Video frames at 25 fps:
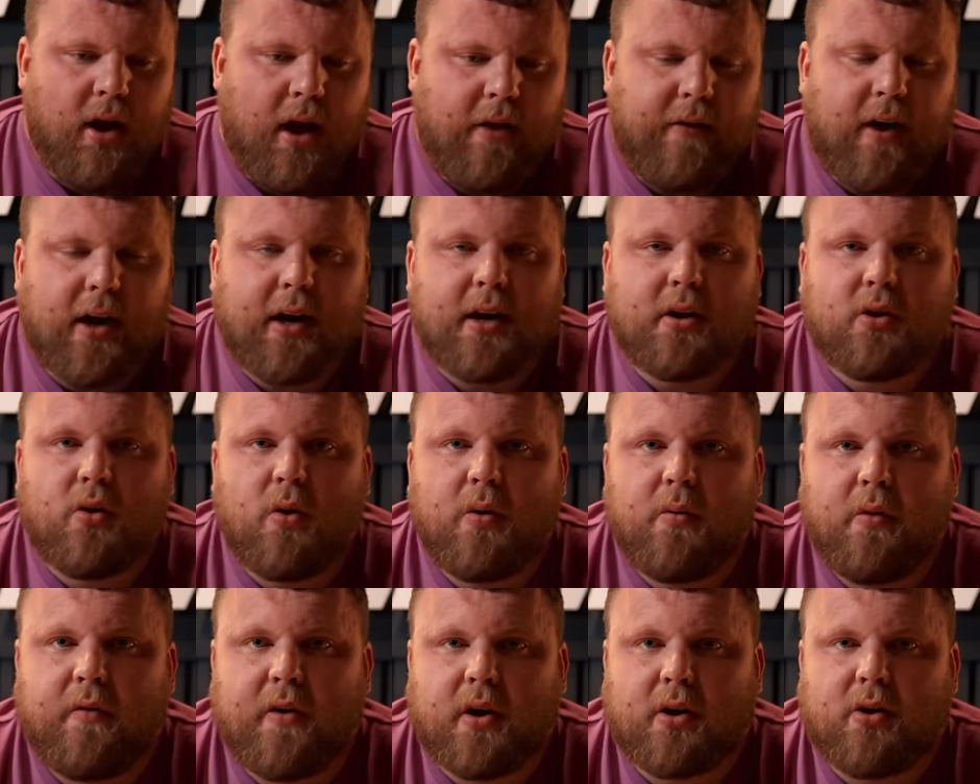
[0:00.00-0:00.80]
if I can
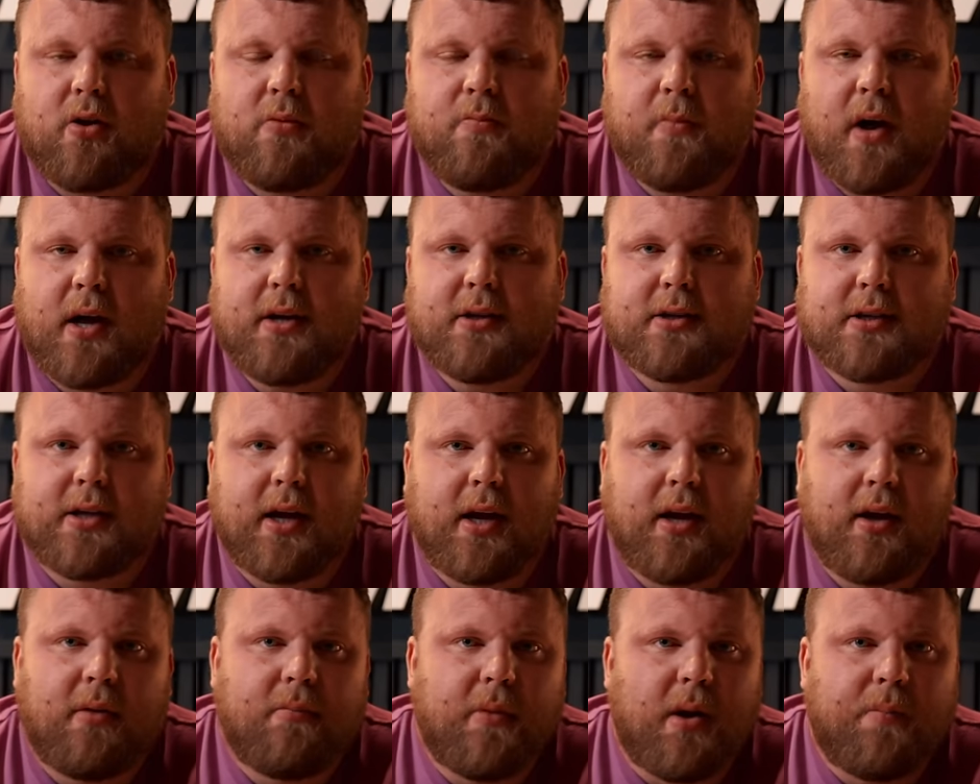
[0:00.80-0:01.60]
go in with a good
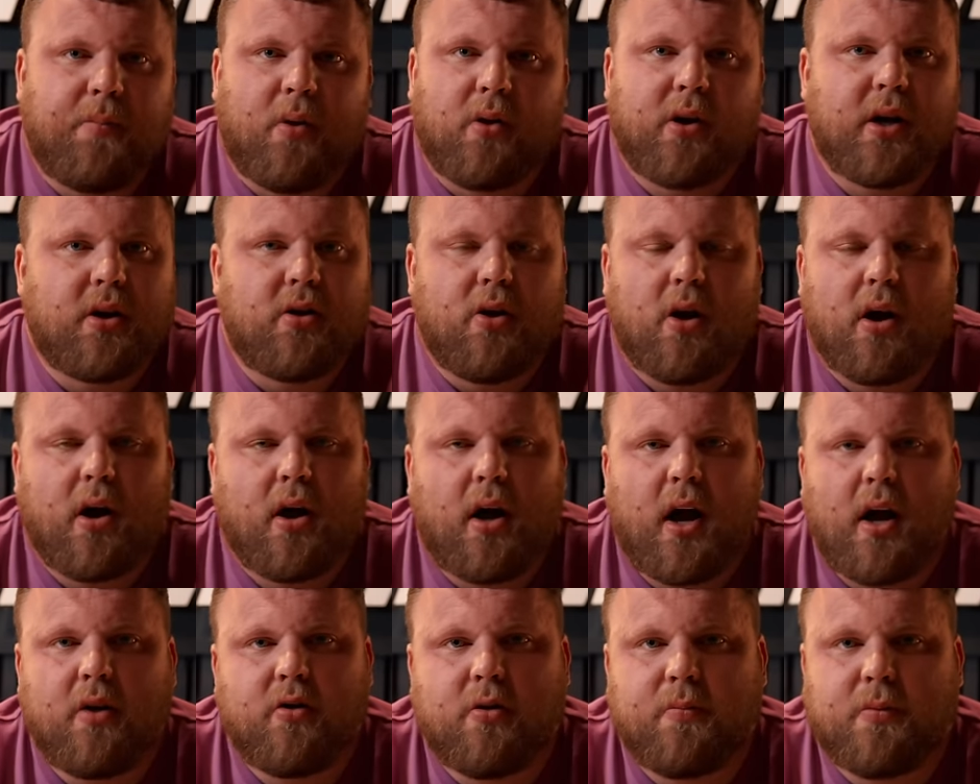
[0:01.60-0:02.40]
mindset, my body
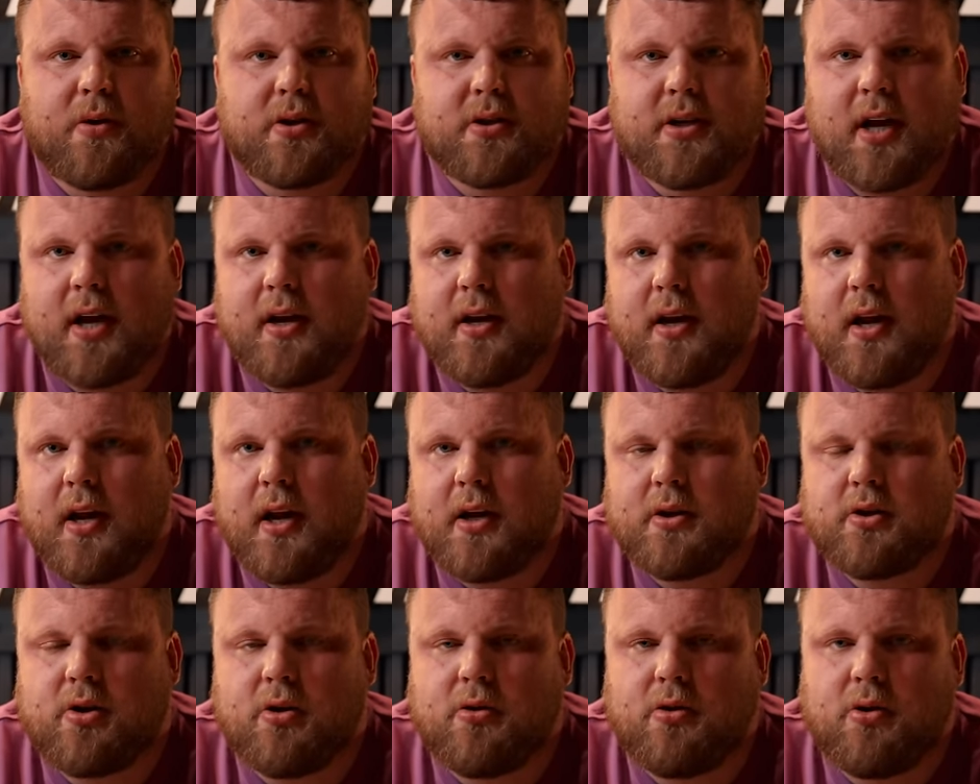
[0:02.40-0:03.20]
not 100%, then
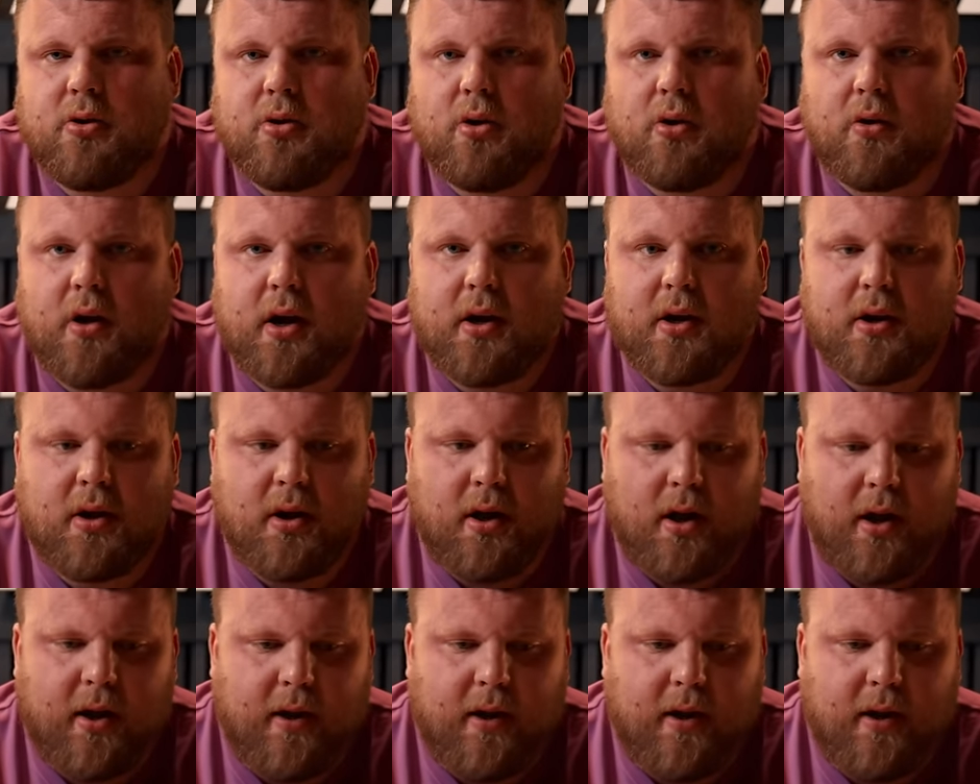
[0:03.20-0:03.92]
I should do all right.